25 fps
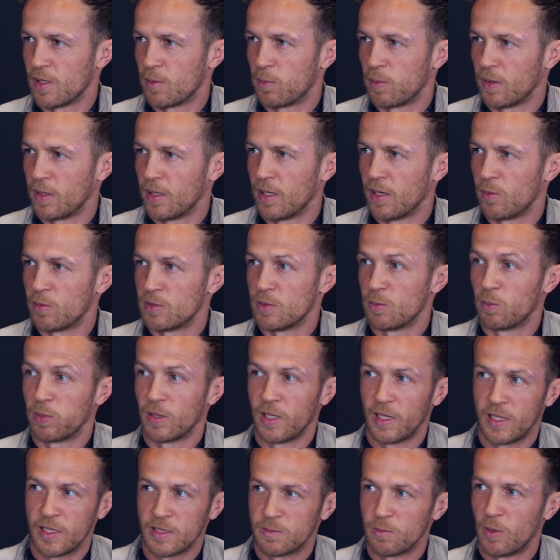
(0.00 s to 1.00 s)
as a player, I wasn't
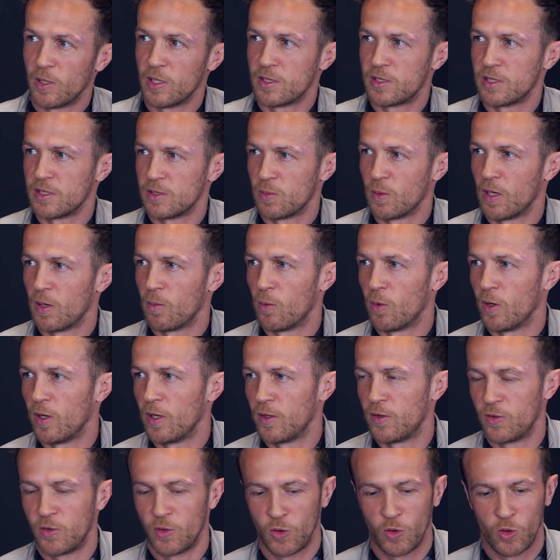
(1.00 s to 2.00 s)
playing as much as what I
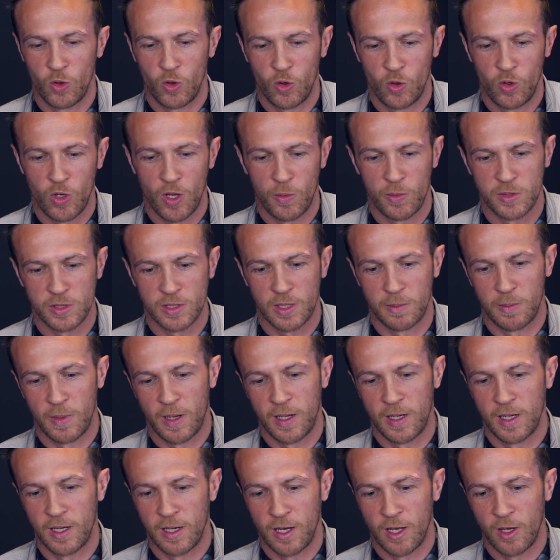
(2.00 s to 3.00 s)
wanted to. I was
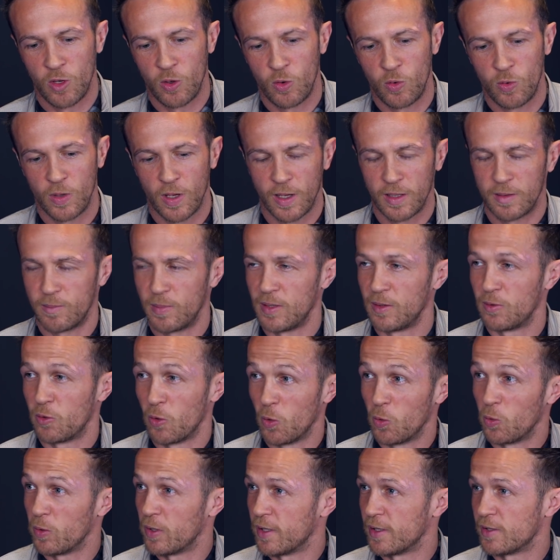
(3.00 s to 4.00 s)
coming in and out. I'd been
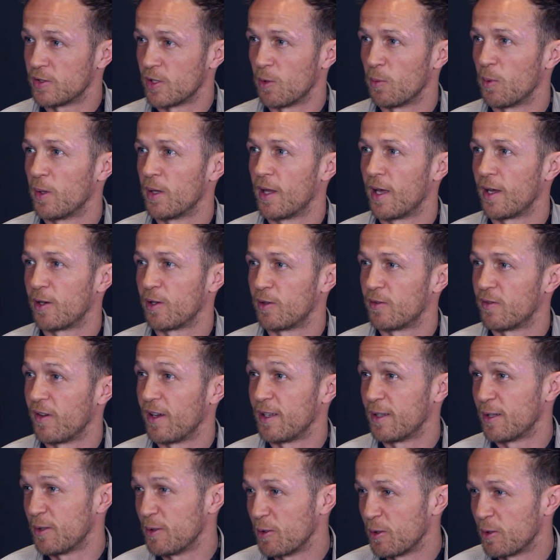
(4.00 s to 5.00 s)
told in the summer that I could
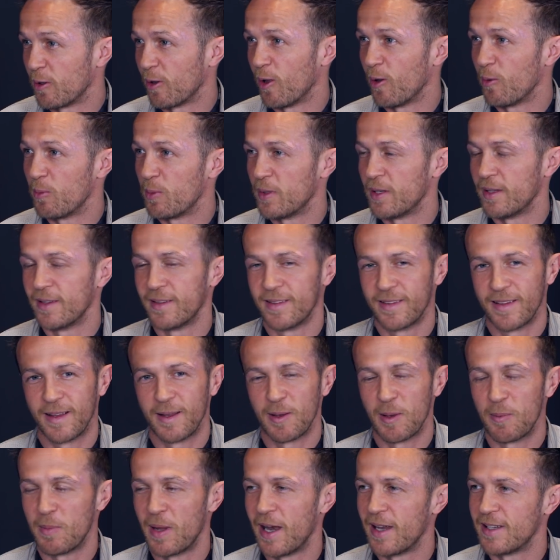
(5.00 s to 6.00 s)
find a new club, and
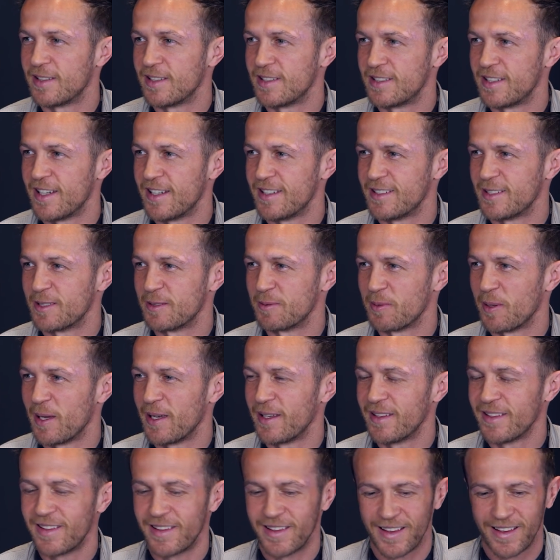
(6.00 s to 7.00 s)
I managed to change his
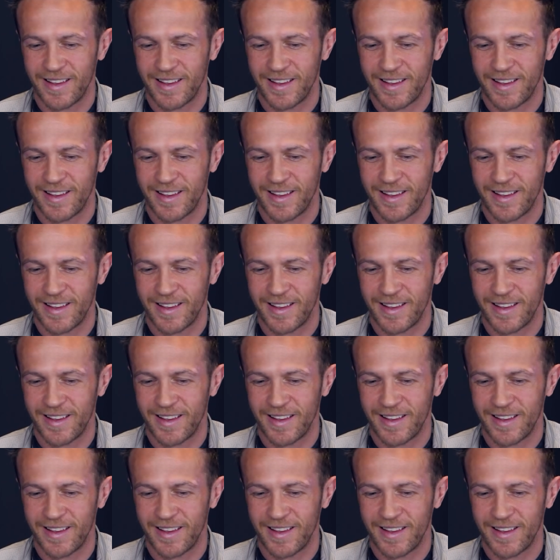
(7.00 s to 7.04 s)
mind,